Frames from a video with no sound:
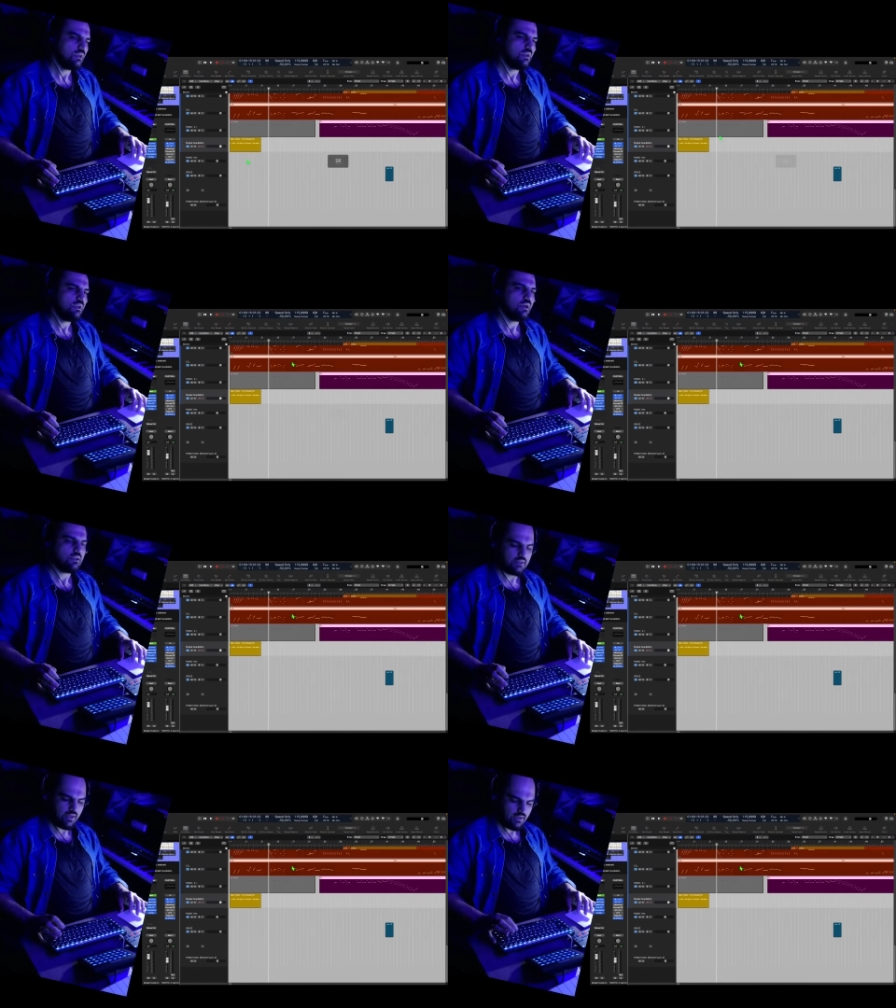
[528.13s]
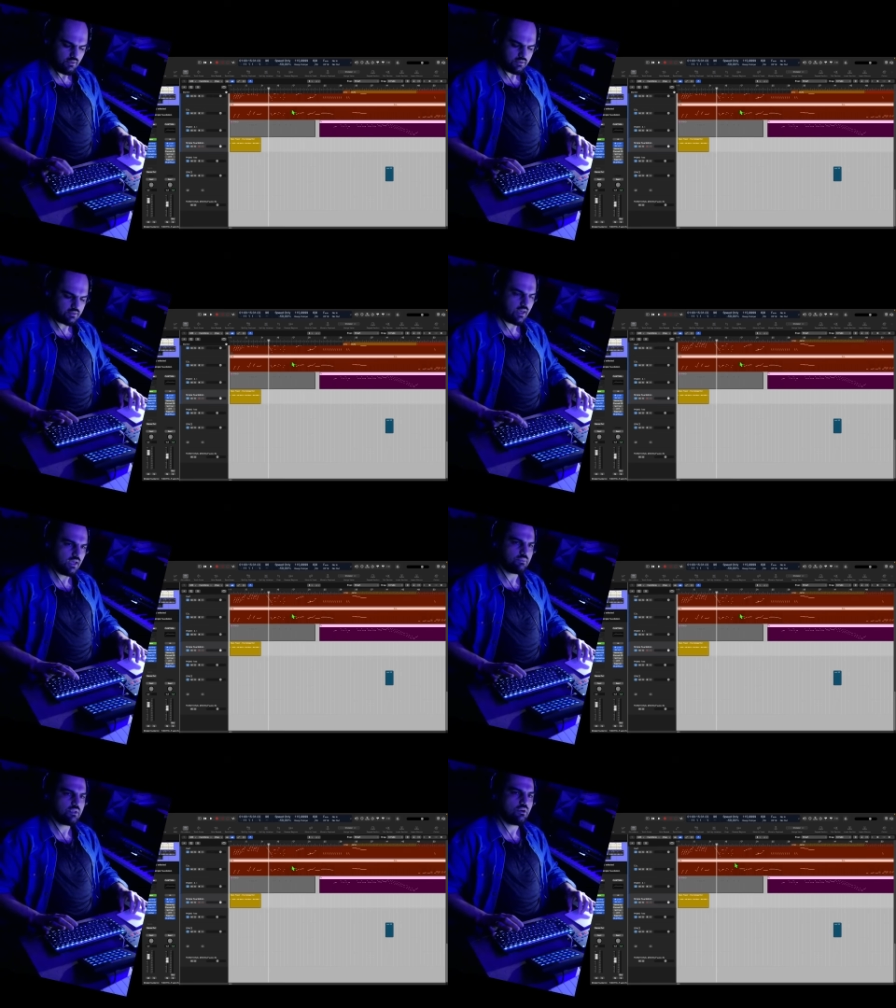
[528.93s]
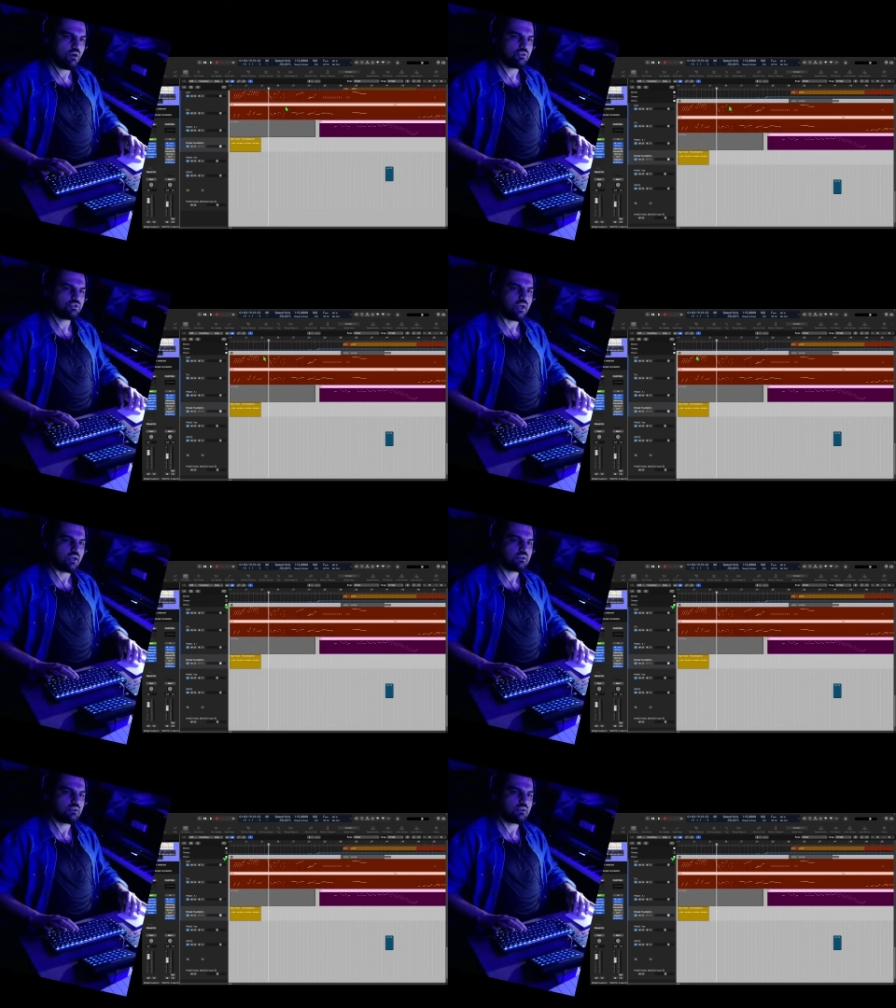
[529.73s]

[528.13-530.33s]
then it came the chord track.